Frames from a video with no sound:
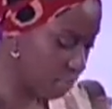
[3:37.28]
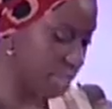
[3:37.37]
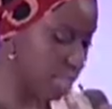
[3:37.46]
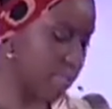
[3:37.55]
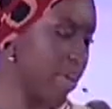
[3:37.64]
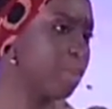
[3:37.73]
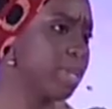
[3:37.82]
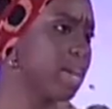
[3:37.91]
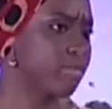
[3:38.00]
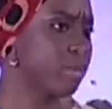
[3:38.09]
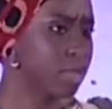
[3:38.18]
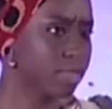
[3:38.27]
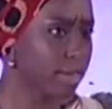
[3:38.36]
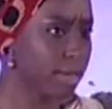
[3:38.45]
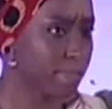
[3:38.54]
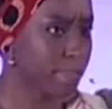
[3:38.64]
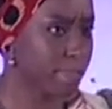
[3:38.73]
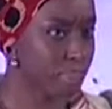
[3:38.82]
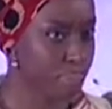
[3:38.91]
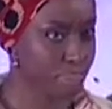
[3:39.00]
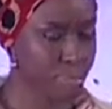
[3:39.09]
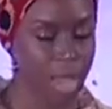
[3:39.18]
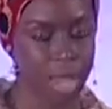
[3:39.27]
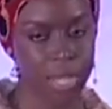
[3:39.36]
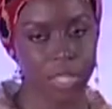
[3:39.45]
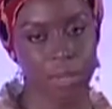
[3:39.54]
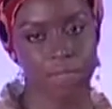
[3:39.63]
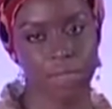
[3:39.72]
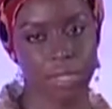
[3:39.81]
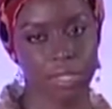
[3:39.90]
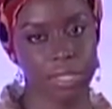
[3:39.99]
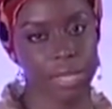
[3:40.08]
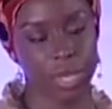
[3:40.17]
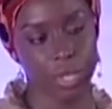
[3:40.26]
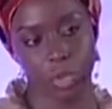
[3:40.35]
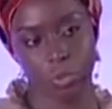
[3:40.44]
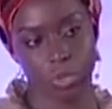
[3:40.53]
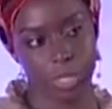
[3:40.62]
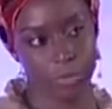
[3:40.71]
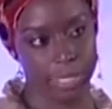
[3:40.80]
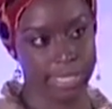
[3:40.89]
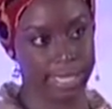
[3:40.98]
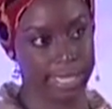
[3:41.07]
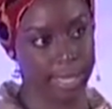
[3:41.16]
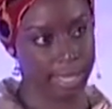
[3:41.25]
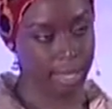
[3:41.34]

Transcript: Fide's family have nothing? So I felt enormous pity